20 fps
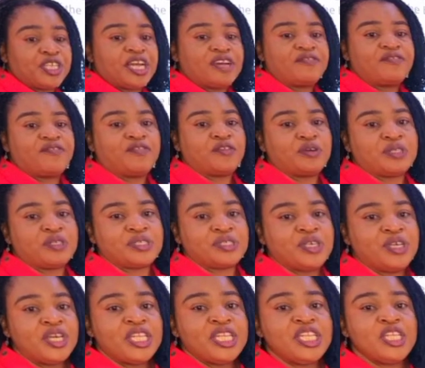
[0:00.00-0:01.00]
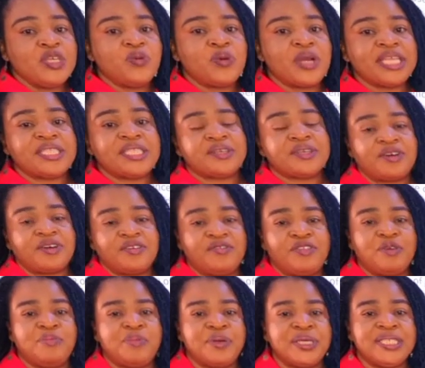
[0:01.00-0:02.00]
force, the weight of
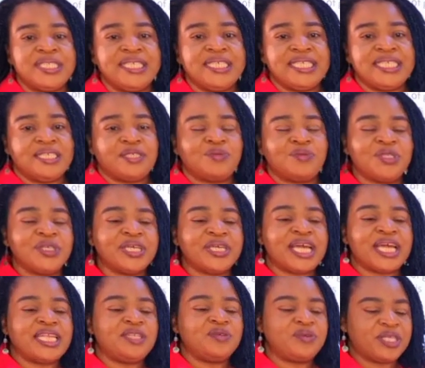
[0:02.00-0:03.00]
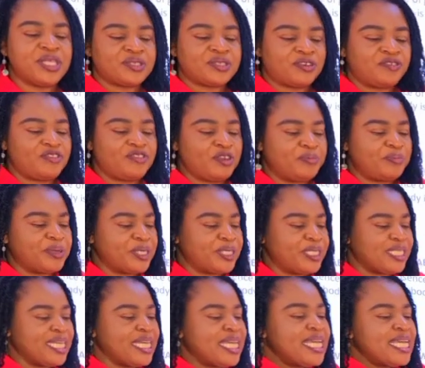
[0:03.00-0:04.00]
the body is? You know that the weight of the
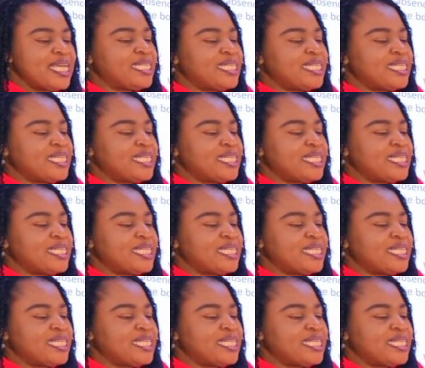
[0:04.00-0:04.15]
body is